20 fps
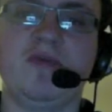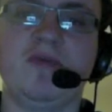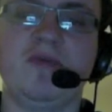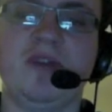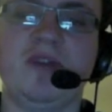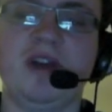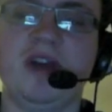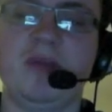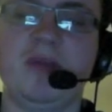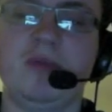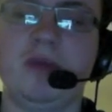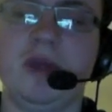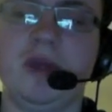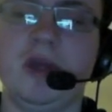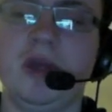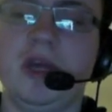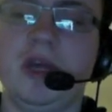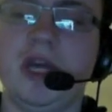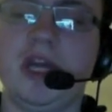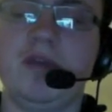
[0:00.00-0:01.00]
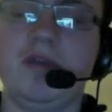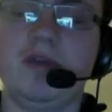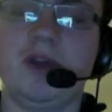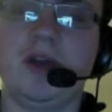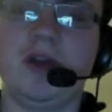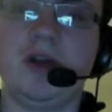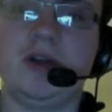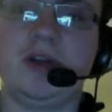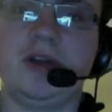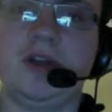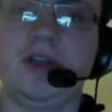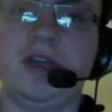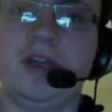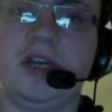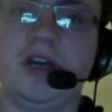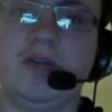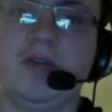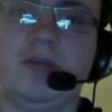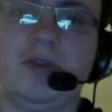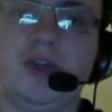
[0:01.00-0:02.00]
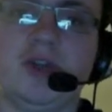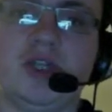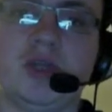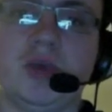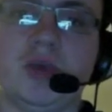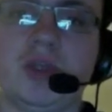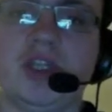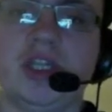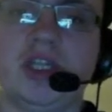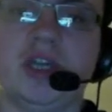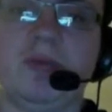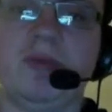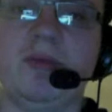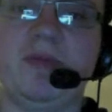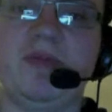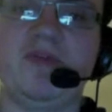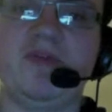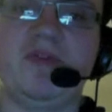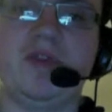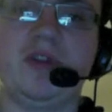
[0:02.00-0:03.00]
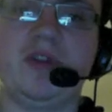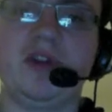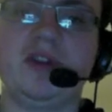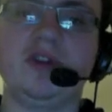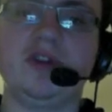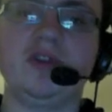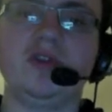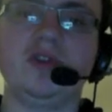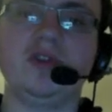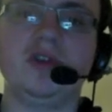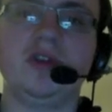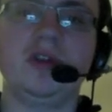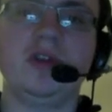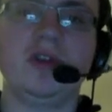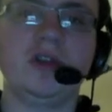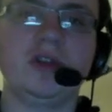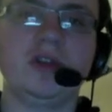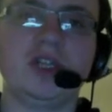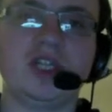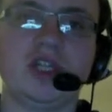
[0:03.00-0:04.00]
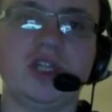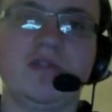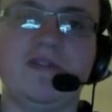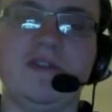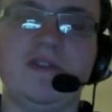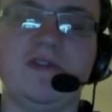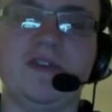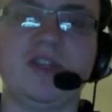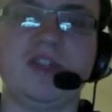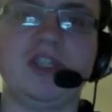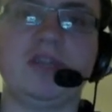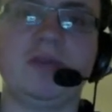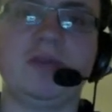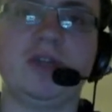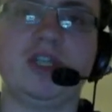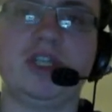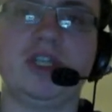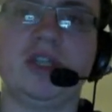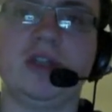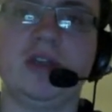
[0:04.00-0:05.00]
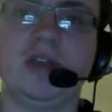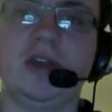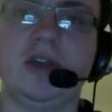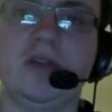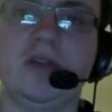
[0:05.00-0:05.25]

But anyway, I'm gonna get on with the show just now. But before I do, just a few things to mention. The